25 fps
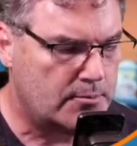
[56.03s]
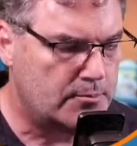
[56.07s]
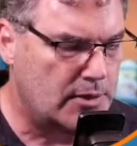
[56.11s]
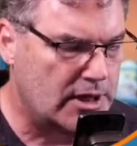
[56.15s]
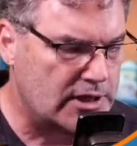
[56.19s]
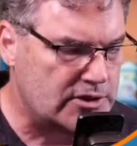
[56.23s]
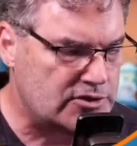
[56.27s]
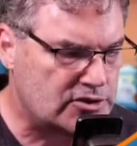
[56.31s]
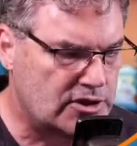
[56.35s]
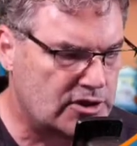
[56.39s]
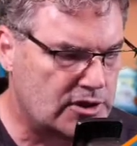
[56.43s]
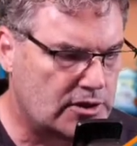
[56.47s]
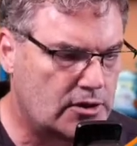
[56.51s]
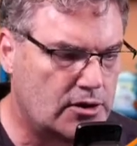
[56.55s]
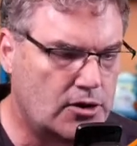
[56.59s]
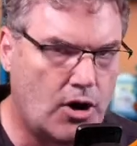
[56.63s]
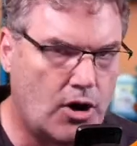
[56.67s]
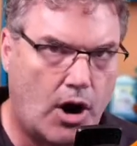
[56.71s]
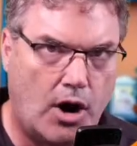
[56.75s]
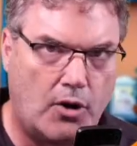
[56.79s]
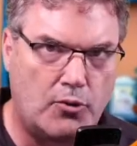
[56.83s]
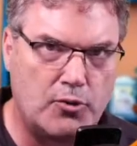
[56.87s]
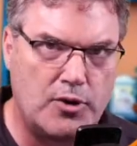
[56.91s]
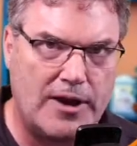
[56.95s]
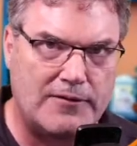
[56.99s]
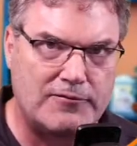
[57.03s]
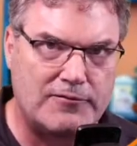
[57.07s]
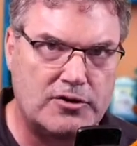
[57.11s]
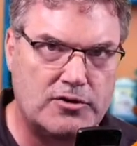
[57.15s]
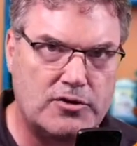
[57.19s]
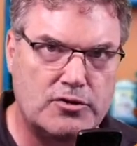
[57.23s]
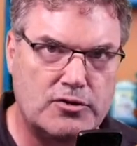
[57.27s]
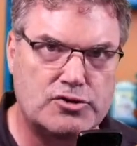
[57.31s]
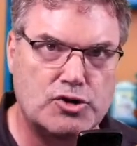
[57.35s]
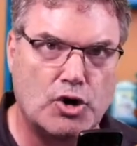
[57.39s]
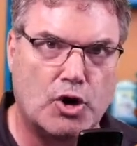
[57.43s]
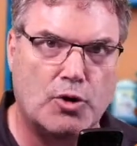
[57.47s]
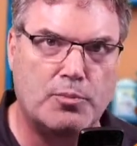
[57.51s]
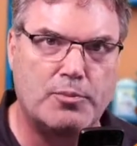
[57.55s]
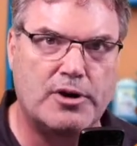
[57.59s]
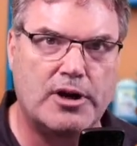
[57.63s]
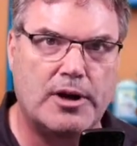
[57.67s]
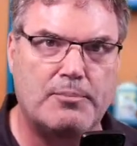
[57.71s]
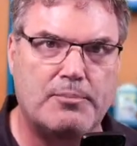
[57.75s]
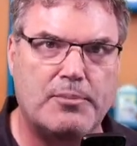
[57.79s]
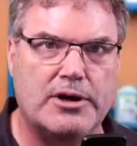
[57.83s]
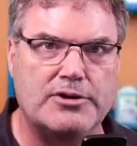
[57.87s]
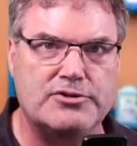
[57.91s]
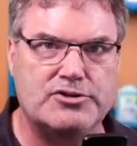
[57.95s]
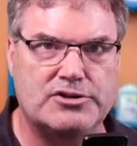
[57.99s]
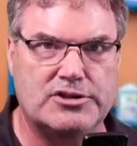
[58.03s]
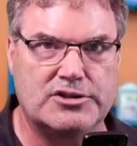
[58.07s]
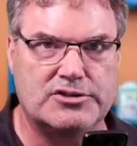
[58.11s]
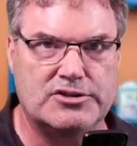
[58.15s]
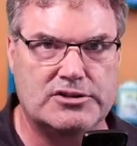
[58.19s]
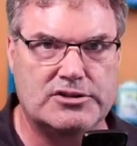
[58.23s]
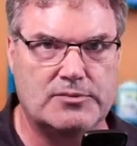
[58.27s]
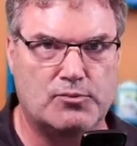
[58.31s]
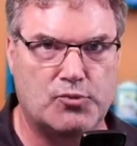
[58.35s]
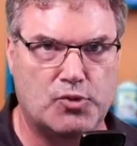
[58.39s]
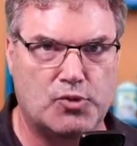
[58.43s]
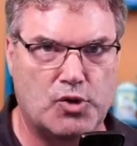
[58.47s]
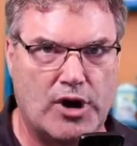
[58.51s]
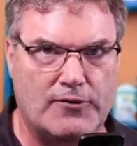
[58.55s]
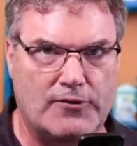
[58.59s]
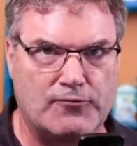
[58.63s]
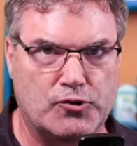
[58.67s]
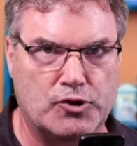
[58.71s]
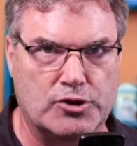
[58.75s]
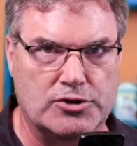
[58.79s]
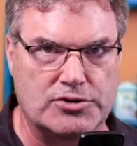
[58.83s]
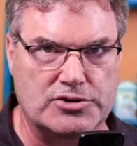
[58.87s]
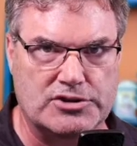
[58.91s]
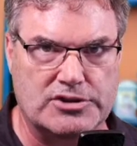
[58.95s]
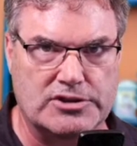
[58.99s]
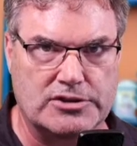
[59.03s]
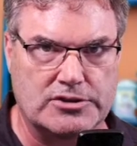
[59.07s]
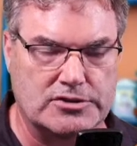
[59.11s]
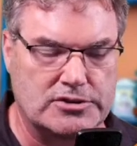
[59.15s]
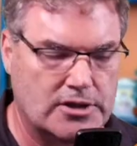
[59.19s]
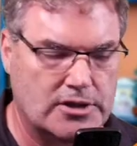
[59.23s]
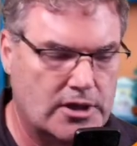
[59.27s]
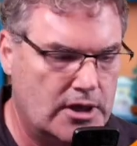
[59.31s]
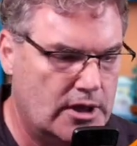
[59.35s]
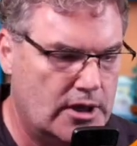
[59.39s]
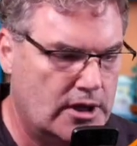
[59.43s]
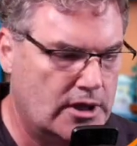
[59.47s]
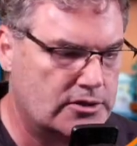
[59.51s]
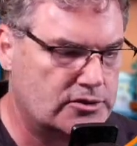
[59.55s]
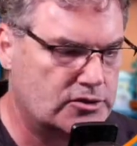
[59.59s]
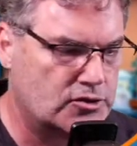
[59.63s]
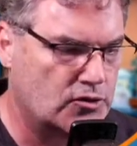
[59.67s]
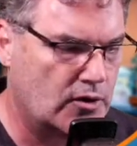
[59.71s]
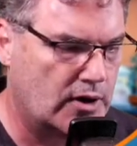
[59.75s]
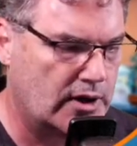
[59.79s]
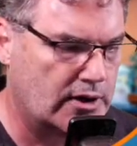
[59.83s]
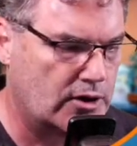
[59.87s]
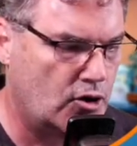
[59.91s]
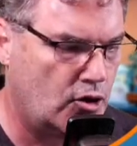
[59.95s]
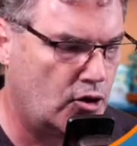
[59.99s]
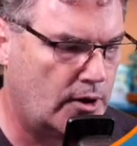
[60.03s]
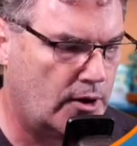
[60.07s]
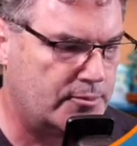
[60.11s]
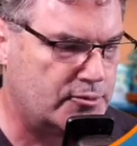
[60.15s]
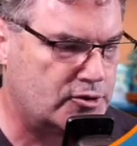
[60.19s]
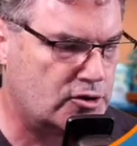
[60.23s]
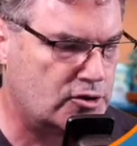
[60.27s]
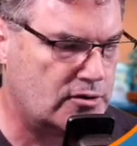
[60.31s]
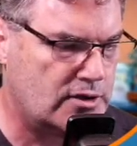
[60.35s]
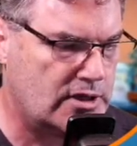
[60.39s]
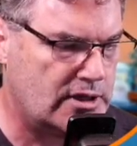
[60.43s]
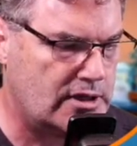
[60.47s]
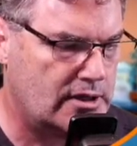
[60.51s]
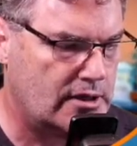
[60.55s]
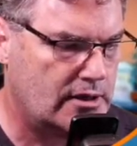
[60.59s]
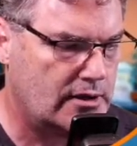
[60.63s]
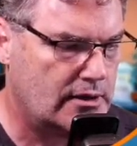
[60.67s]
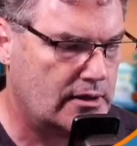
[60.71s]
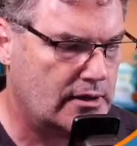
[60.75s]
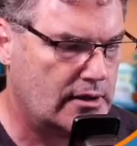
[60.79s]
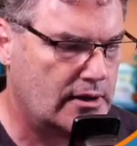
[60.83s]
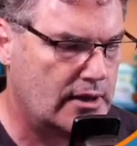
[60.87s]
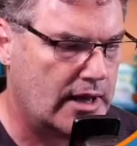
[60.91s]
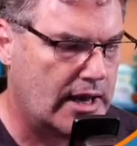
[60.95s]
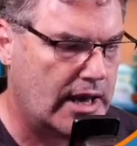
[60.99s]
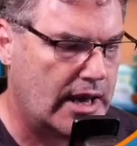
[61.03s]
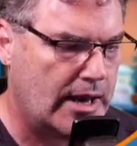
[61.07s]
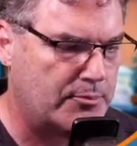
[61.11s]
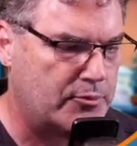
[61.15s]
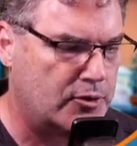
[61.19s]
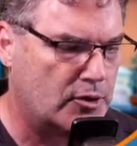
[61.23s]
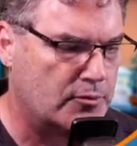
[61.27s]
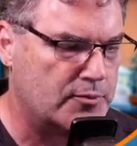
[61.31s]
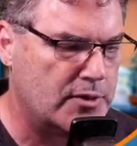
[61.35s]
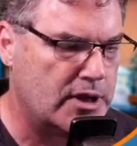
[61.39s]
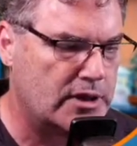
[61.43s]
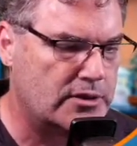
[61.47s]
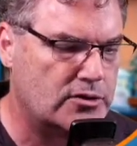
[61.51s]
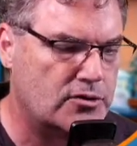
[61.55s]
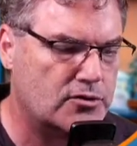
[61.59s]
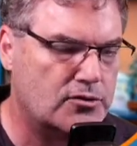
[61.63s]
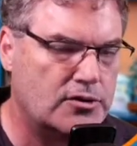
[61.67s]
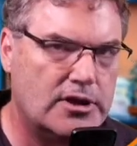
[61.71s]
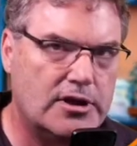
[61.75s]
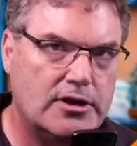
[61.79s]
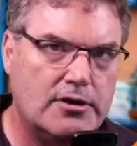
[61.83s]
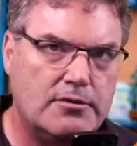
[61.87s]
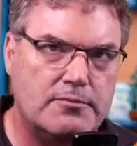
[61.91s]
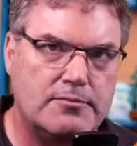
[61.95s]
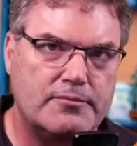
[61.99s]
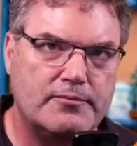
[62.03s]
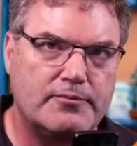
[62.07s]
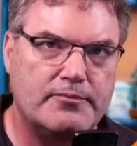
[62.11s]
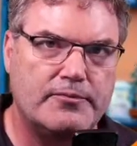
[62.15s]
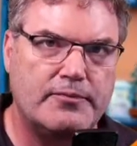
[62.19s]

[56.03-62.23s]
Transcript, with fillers: Basically, all we have to do is open up our System Preferences. So I go up to the Apple menu here.